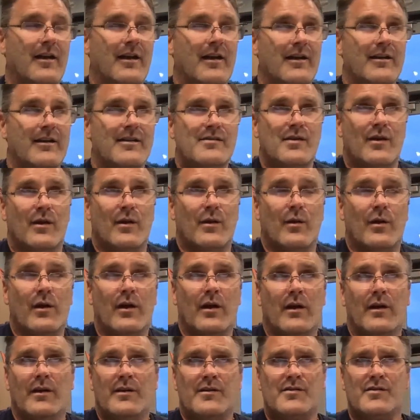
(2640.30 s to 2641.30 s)
so
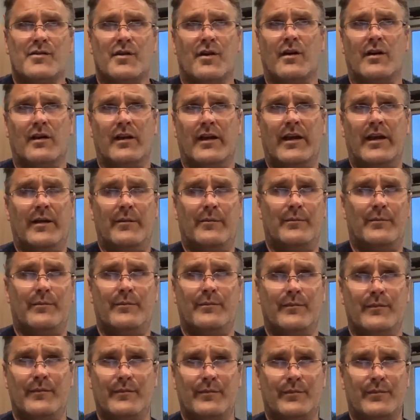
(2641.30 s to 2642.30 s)
certainly
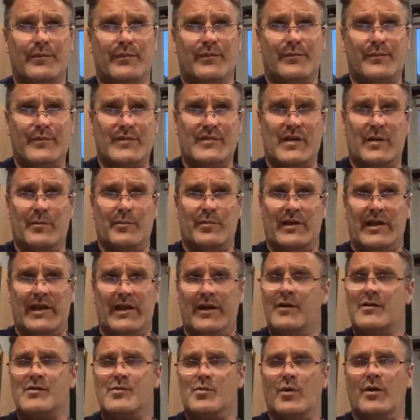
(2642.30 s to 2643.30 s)
some
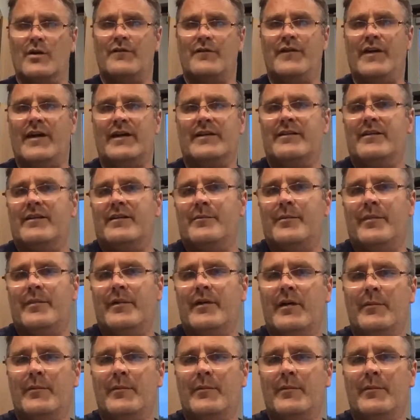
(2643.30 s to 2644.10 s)
players were affected